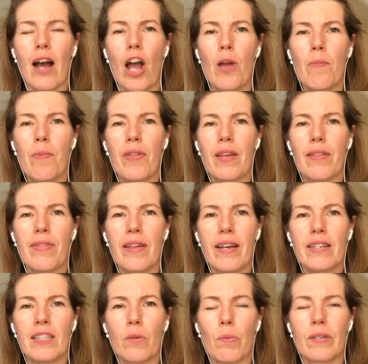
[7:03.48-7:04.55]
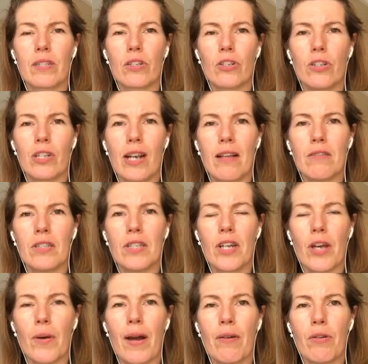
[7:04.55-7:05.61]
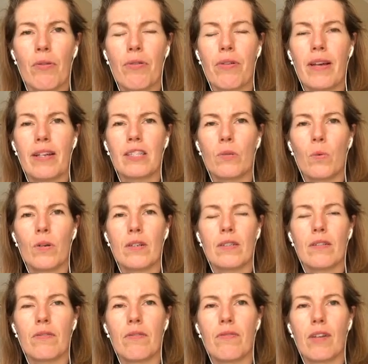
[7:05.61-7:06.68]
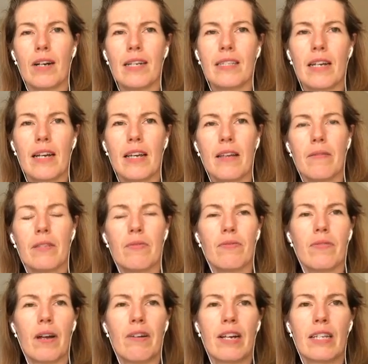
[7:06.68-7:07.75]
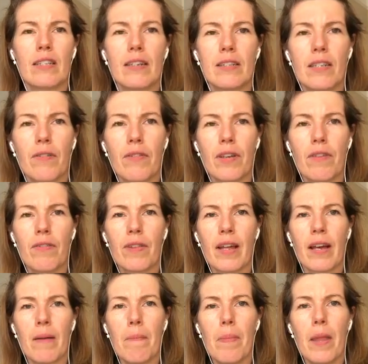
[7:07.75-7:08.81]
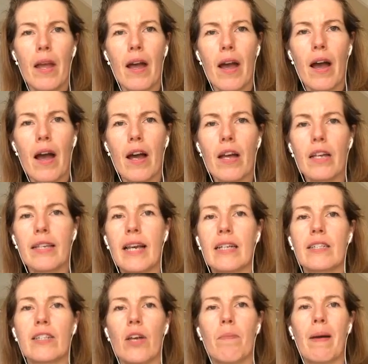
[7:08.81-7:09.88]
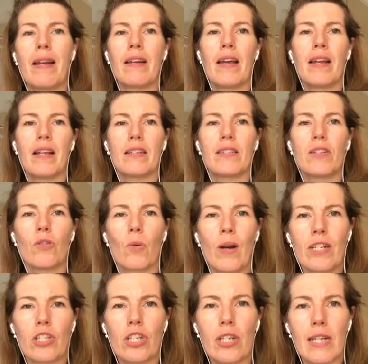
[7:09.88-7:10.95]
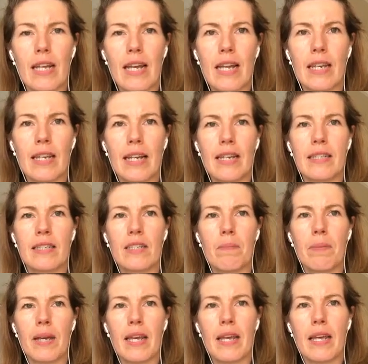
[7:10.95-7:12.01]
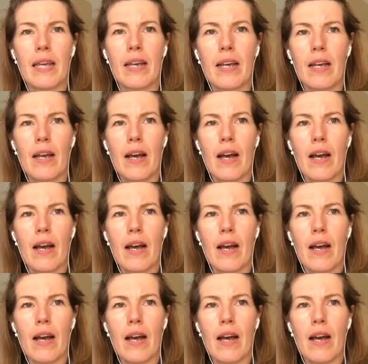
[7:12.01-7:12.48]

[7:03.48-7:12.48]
Hope the theatre was good. Let us know how your theatre was on Friday. I was very excited for you for that. So Ben, in answer to your question, it needs to be